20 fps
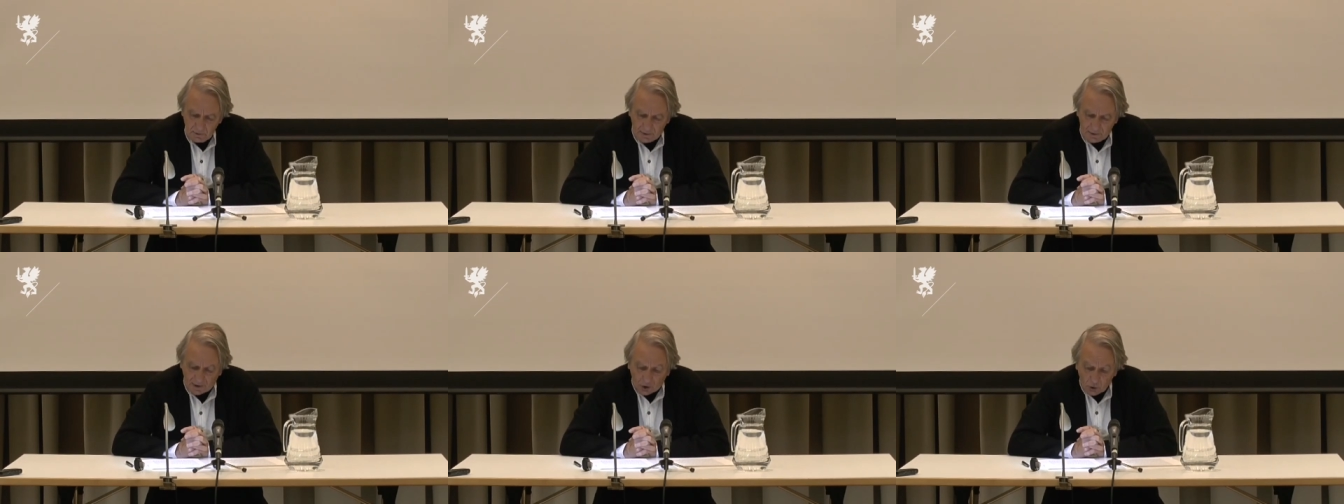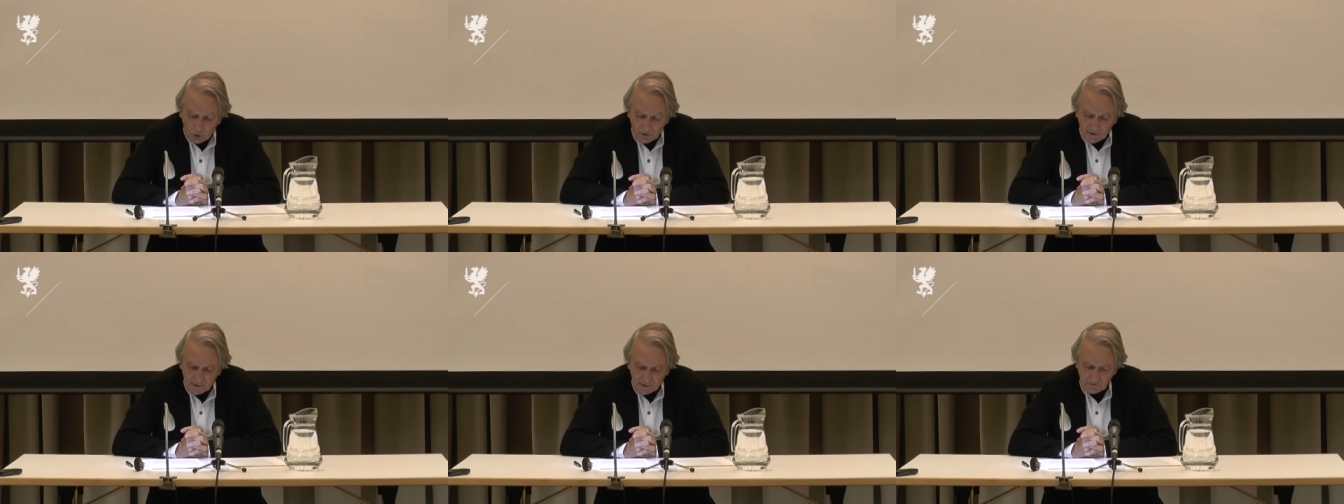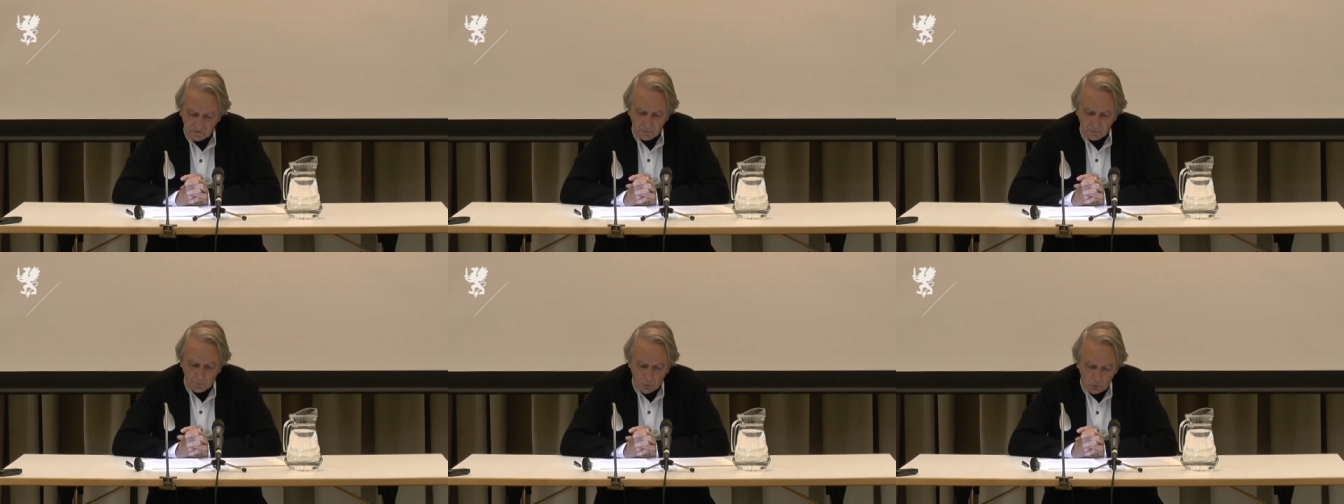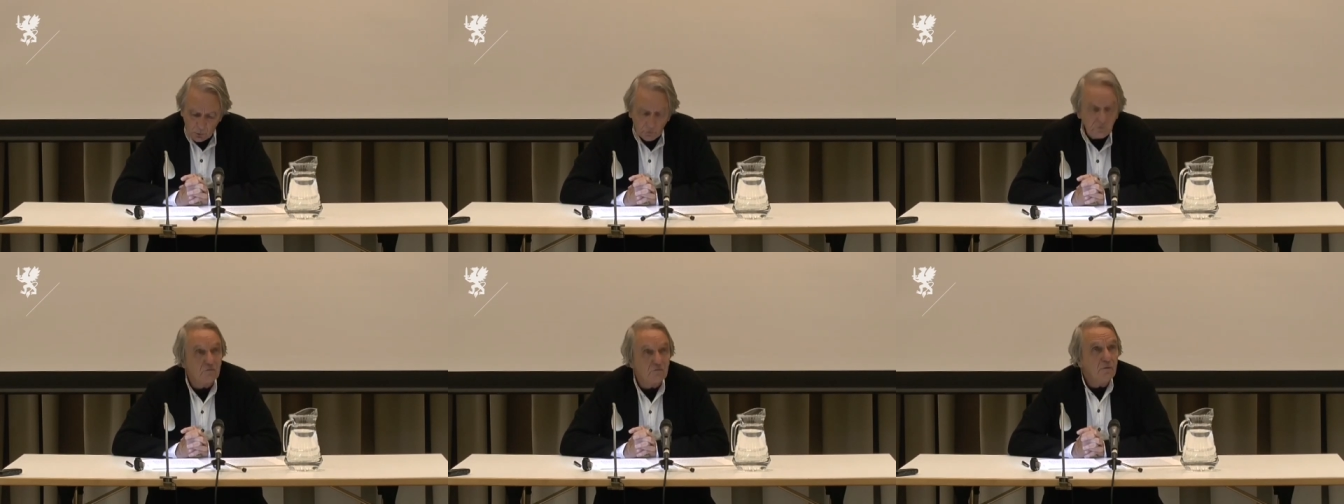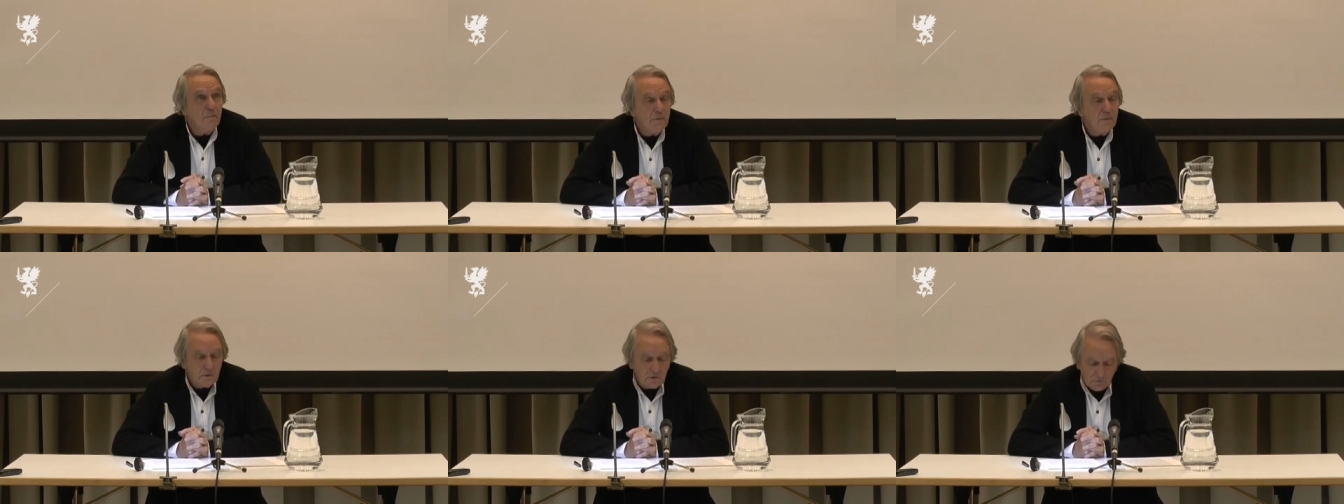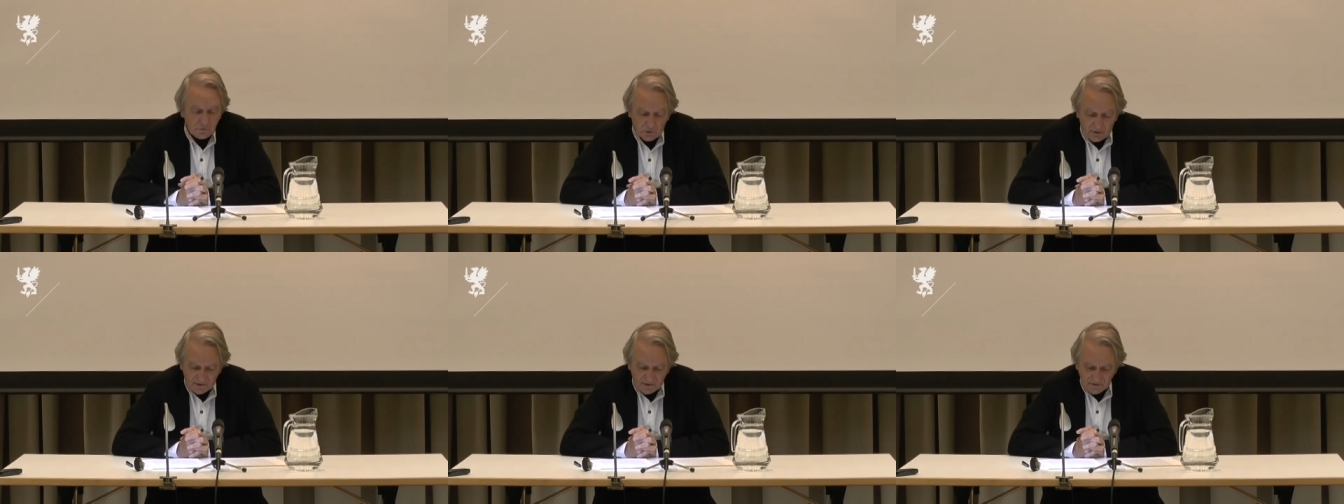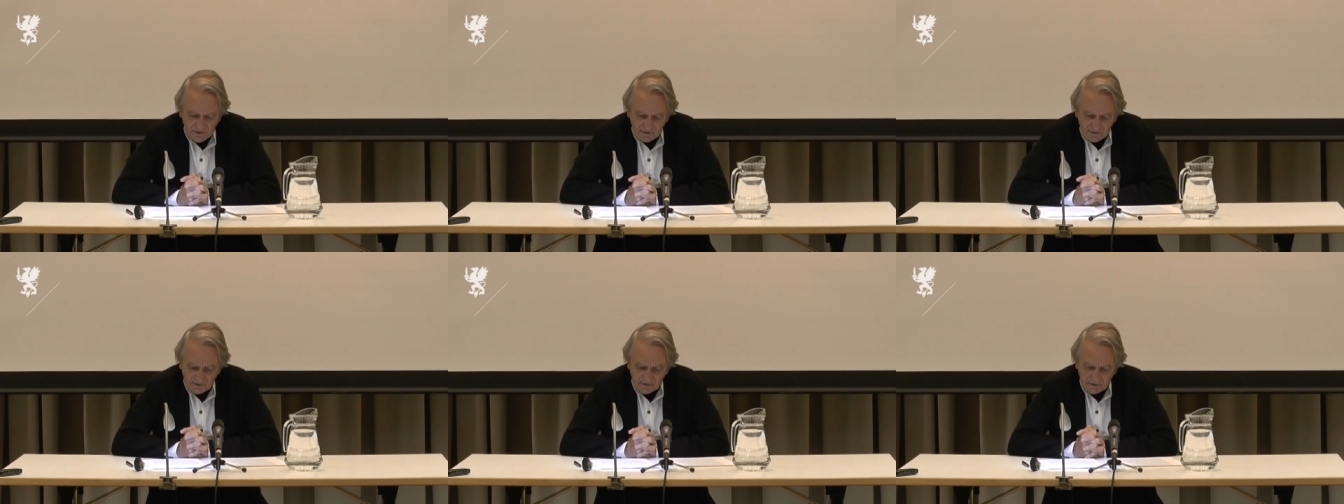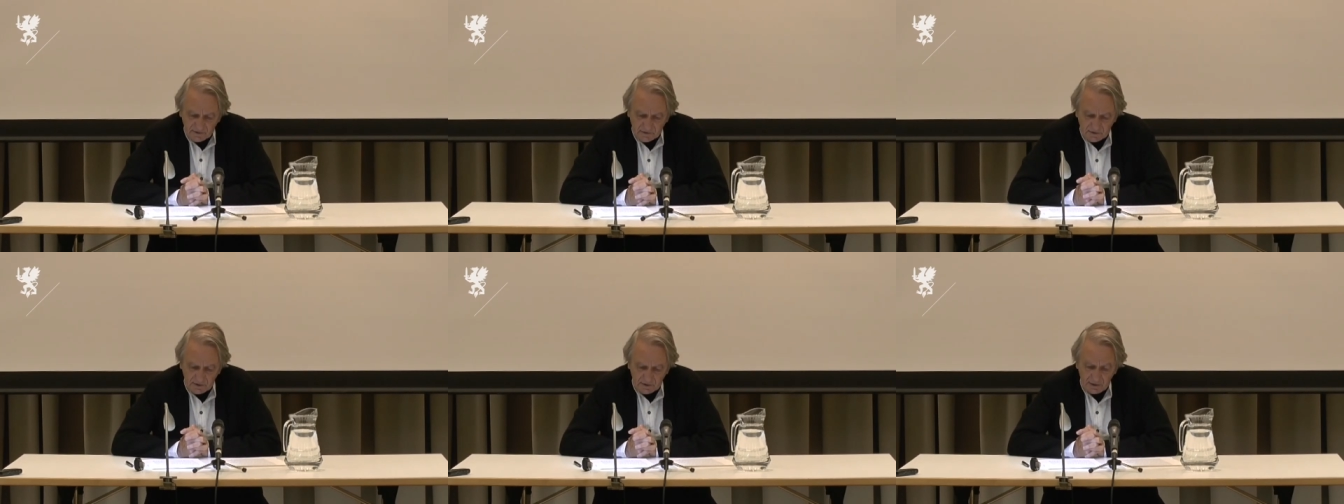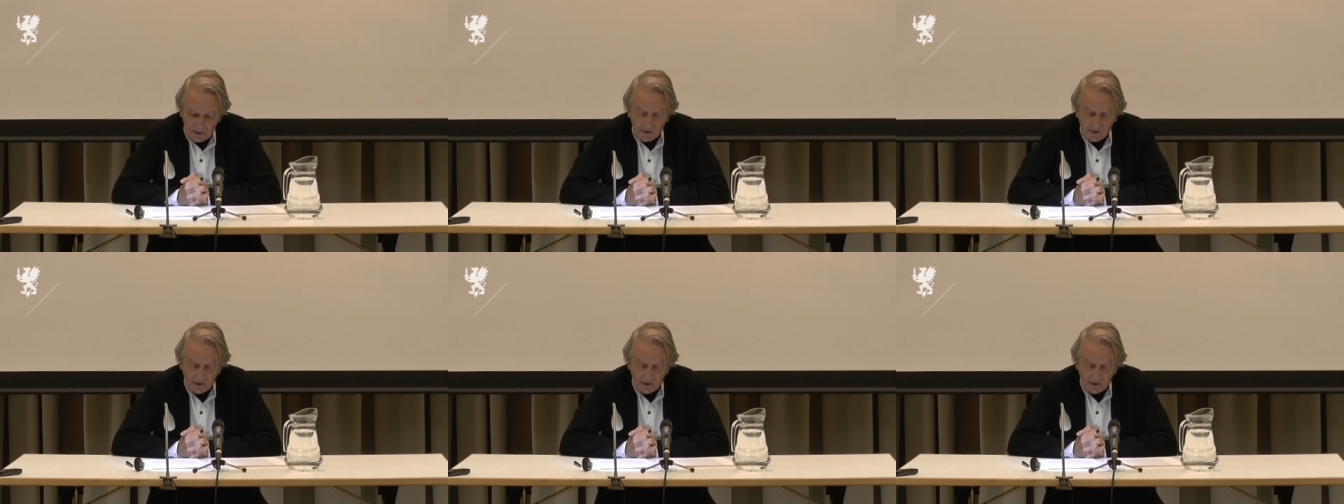and locates both the necessity